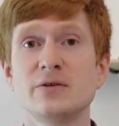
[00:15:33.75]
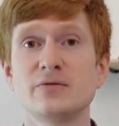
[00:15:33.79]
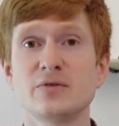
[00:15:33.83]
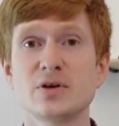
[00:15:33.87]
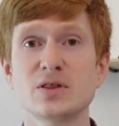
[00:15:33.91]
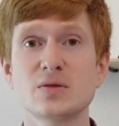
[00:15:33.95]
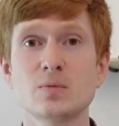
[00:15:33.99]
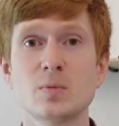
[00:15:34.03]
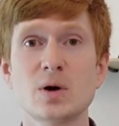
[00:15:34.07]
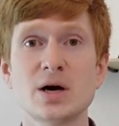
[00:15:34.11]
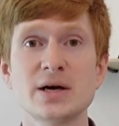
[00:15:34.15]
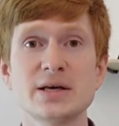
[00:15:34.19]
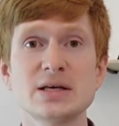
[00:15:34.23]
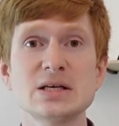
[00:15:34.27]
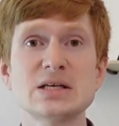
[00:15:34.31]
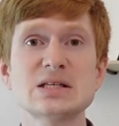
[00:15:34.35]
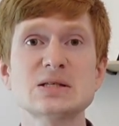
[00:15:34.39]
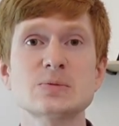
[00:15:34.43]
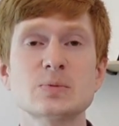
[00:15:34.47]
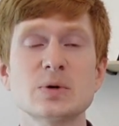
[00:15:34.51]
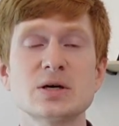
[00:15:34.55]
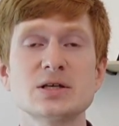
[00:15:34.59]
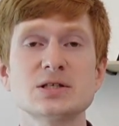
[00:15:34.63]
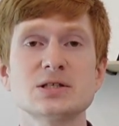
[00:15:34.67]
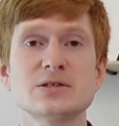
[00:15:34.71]
with my
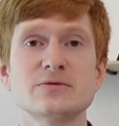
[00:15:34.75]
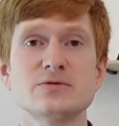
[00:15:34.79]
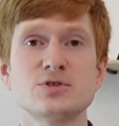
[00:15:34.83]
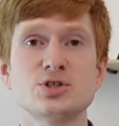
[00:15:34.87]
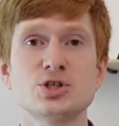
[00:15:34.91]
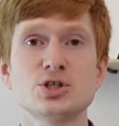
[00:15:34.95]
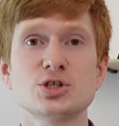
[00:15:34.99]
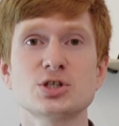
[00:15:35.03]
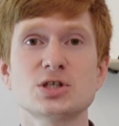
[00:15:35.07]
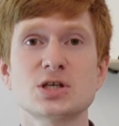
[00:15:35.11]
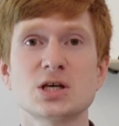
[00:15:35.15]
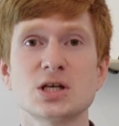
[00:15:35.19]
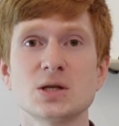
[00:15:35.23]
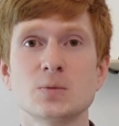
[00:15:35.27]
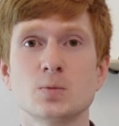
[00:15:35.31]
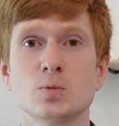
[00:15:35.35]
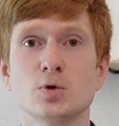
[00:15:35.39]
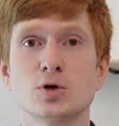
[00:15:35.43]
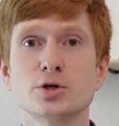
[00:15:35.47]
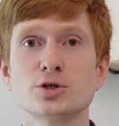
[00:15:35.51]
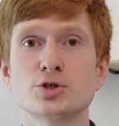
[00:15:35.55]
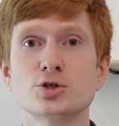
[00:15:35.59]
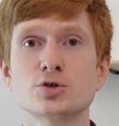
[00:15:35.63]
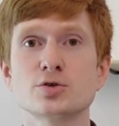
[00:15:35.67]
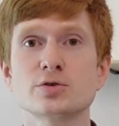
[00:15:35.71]
expensive G.Skill
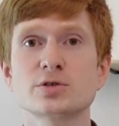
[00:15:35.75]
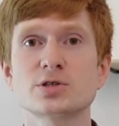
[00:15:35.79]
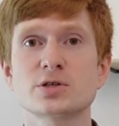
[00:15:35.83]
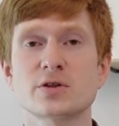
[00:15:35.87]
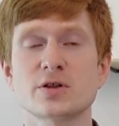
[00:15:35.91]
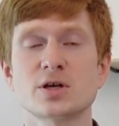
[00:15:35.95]
modules